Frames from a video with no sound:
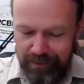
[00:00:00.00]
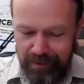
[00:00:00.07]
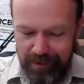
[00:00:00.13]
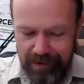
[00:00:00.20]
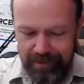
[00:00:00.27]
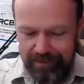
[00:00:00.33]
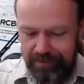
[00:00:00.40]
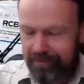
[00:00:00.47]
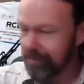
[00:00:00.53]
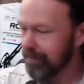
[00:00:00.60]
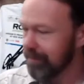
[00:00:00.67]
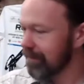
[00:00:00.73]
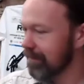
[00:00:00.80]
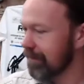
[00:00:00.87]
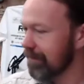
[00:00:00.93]
one
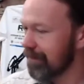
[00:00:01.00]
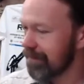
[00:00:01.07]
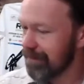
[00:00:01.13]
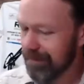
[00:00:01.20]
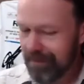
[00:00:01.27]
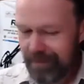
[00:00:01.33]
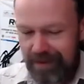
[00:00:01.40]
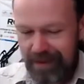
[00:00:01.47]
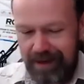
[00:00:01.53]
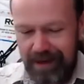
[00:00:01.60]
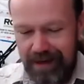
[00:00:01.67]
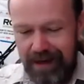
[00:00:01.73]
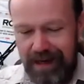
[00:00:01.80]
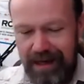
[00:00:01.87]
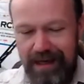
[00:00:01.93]

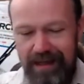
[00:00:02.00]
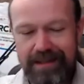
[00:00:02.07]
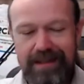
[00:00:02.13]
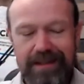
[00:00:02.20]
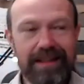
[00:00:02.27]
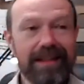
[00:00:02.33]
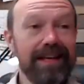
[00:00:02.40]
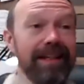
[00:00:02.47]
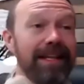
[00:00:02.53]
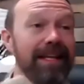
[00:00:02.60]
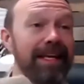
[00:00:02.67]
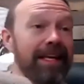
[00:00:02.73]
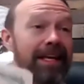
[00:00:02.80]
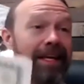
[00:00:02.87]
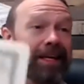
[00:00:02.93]
is
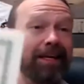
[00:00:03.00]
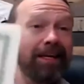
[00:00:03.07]
Lily.